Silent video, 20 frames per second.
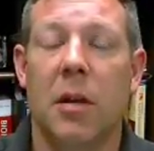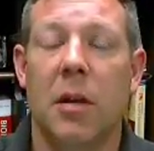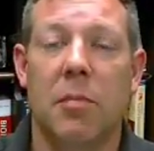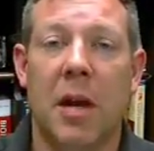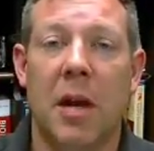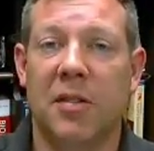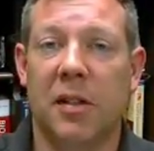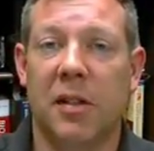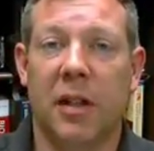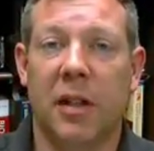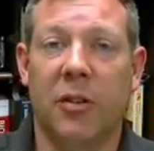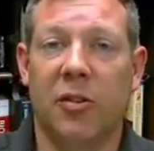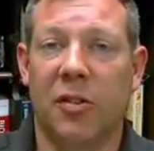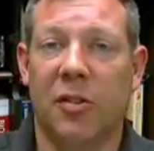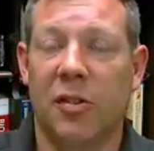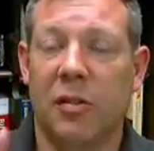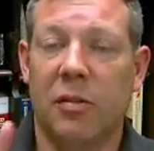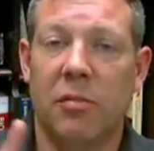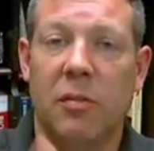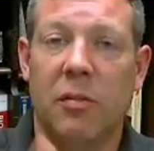Basically
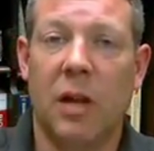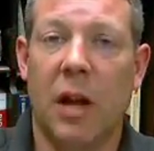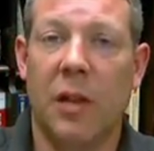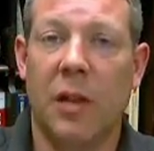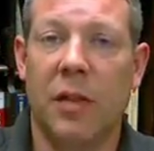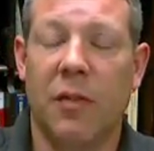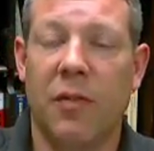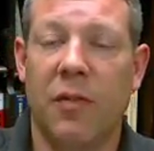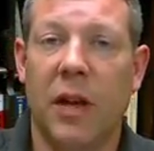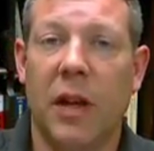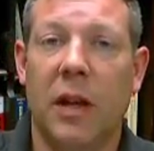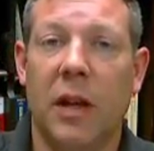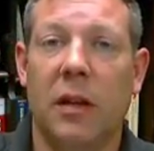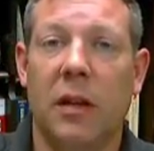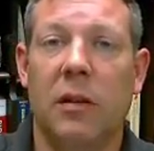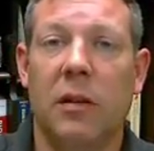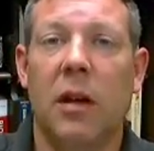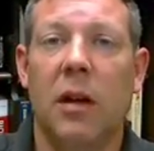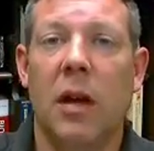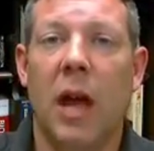just cut the
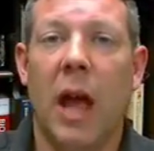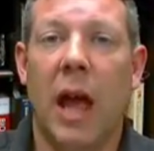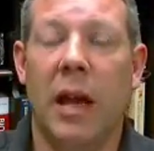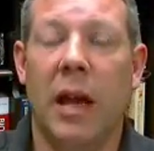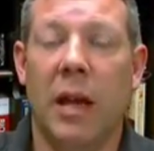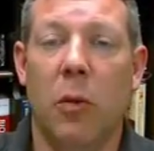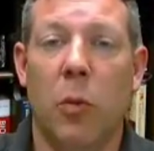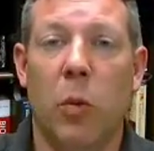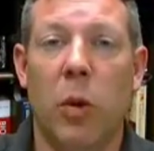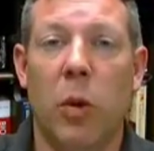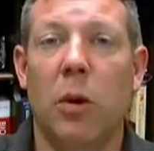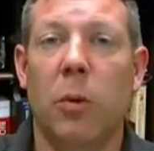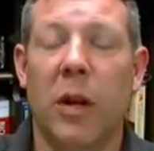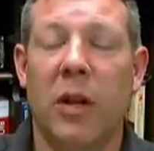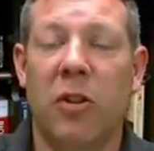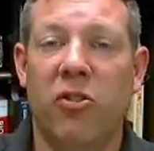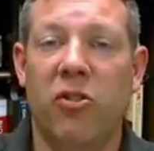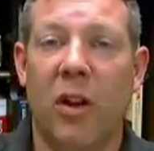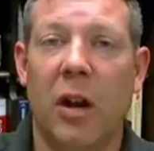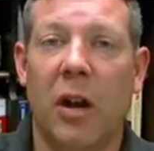fin and it will
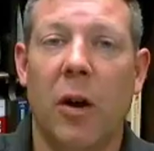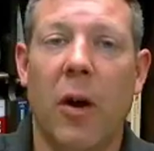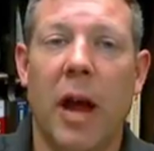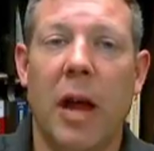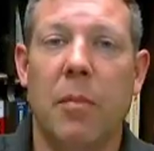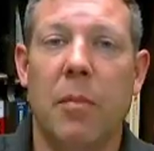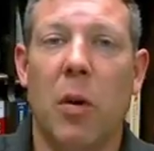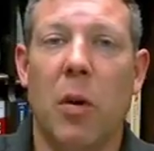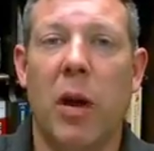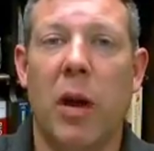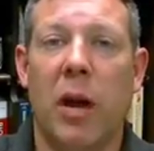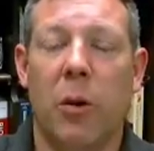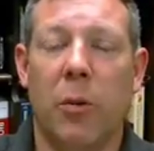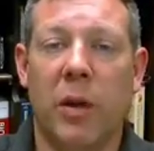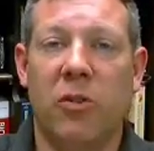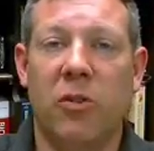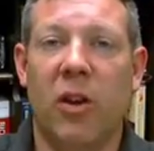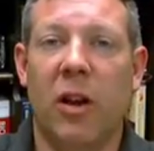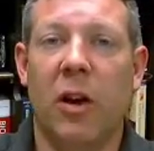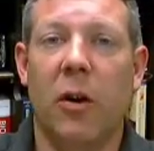regenerate, but when it
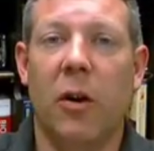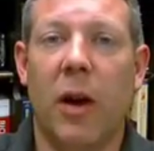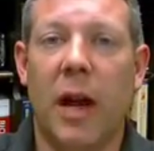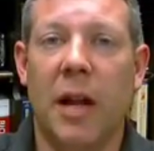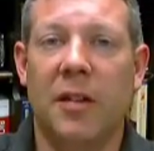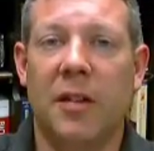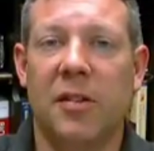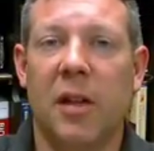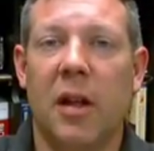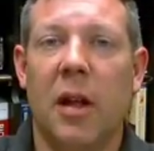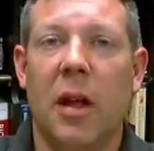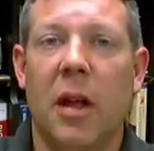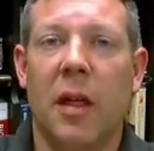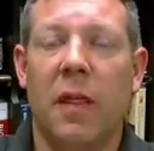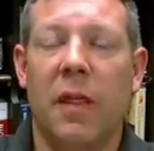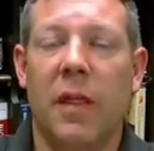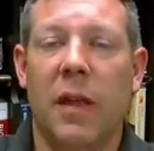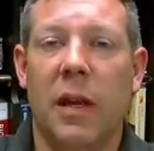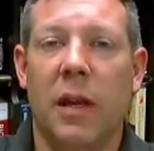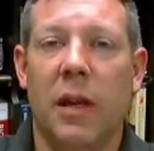regenerates,
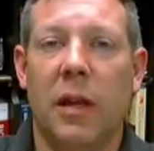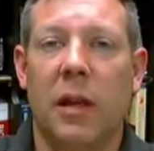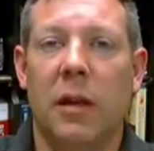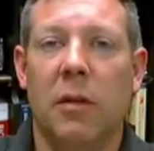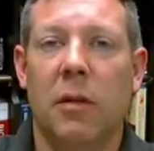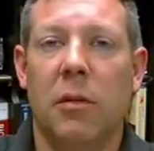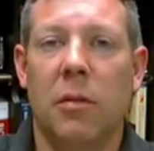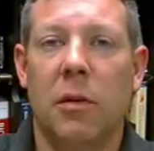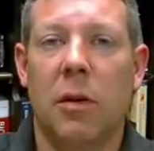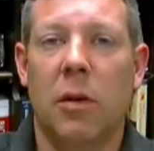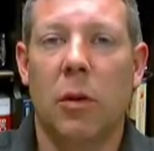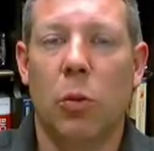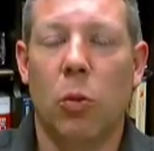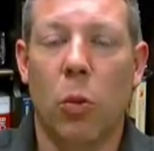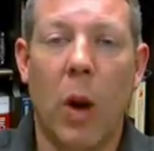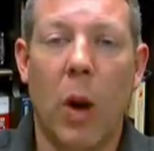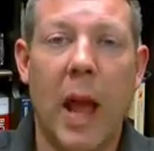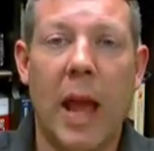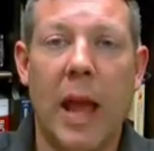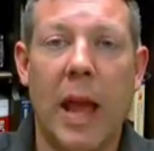the
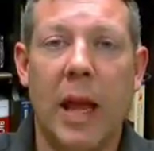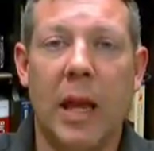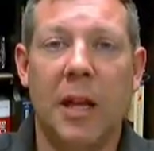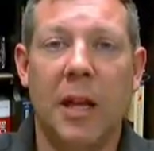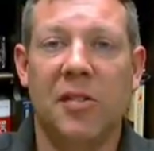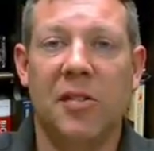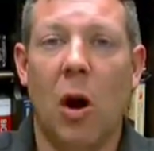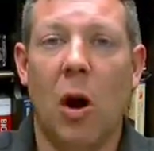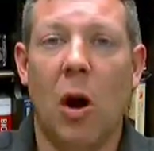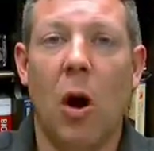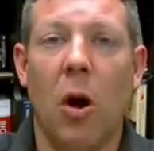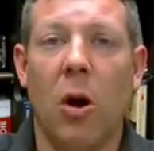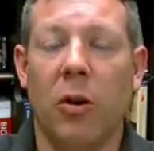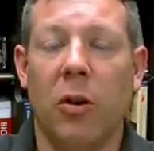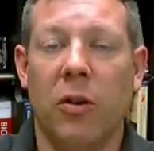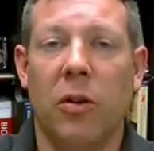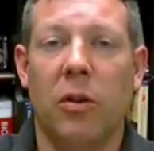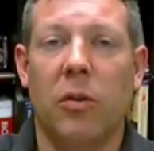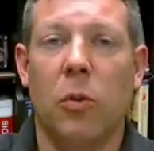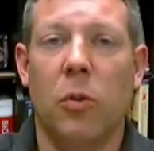rays
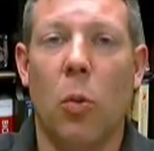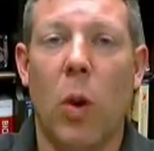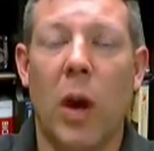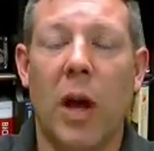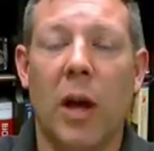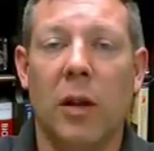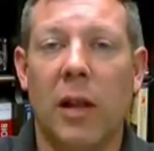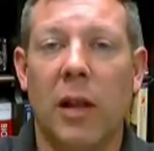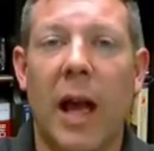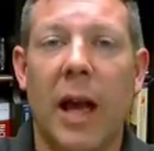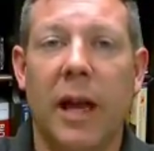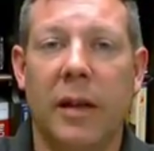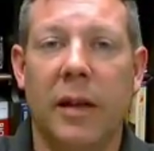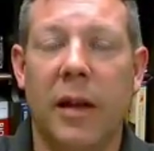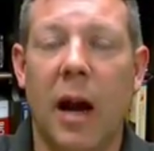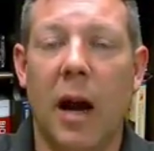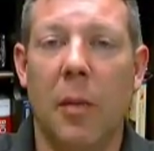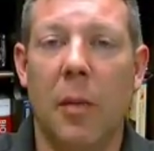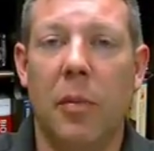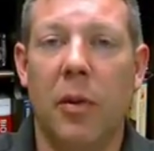aren't well lined
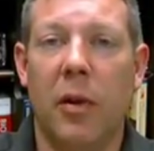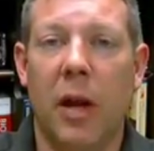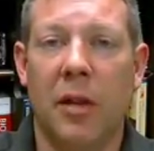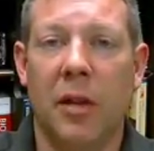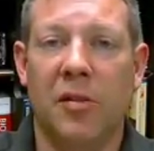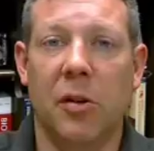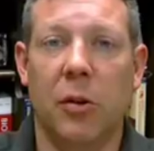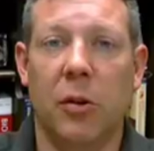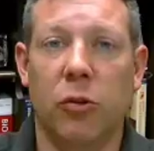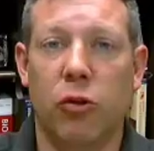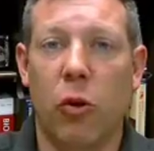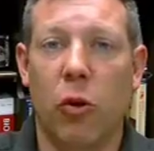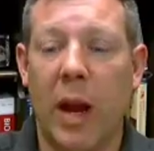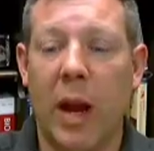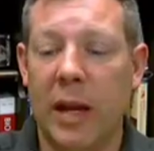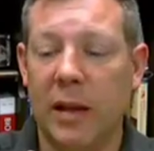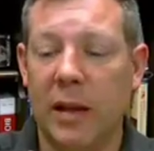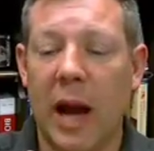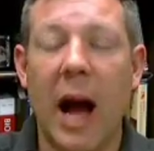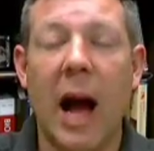up. And so a
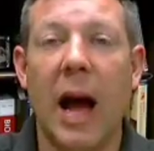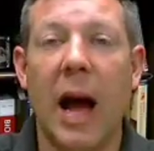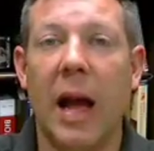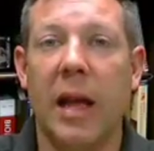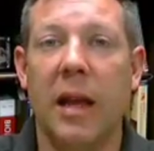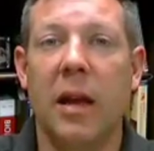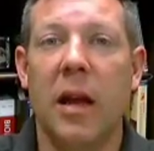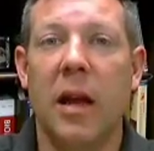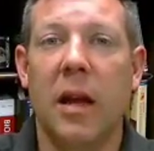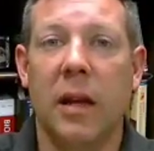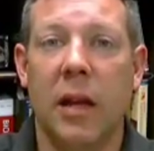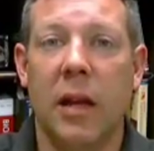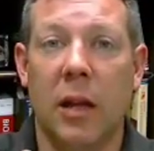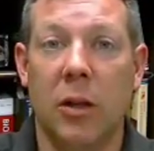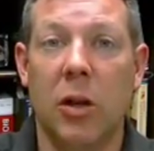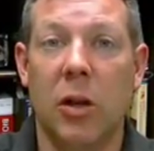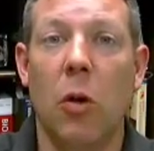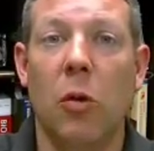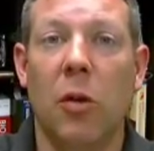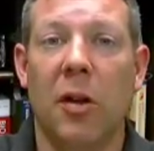trained eye
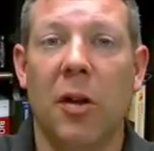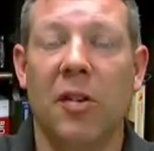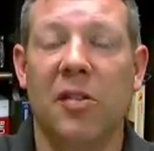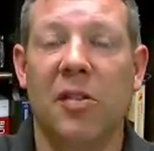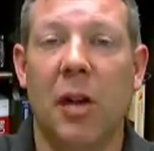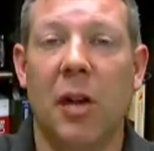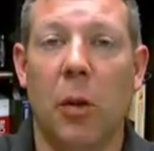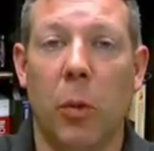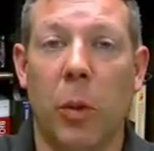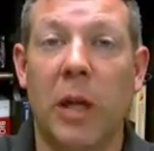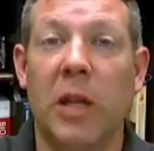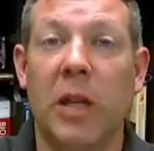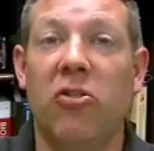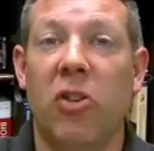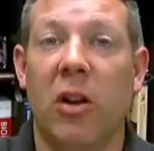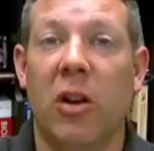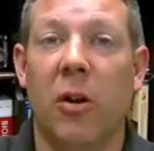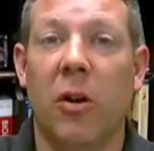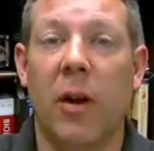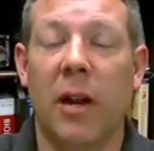can notice a
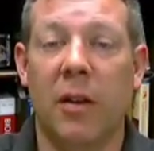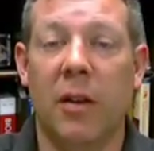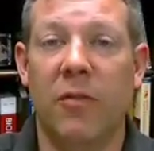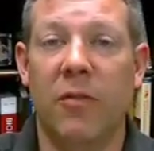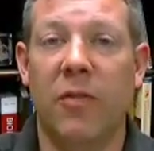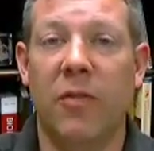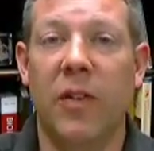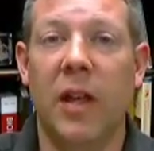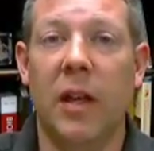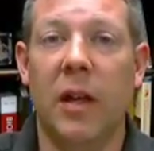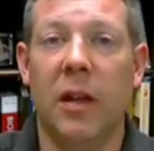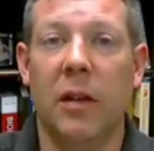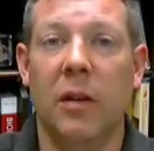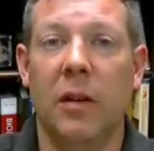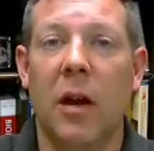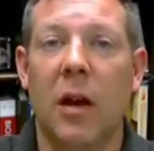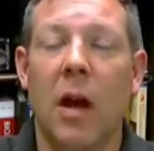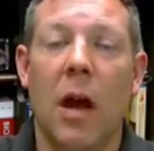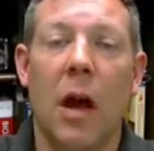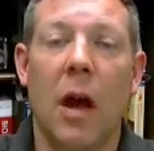regenerated fin.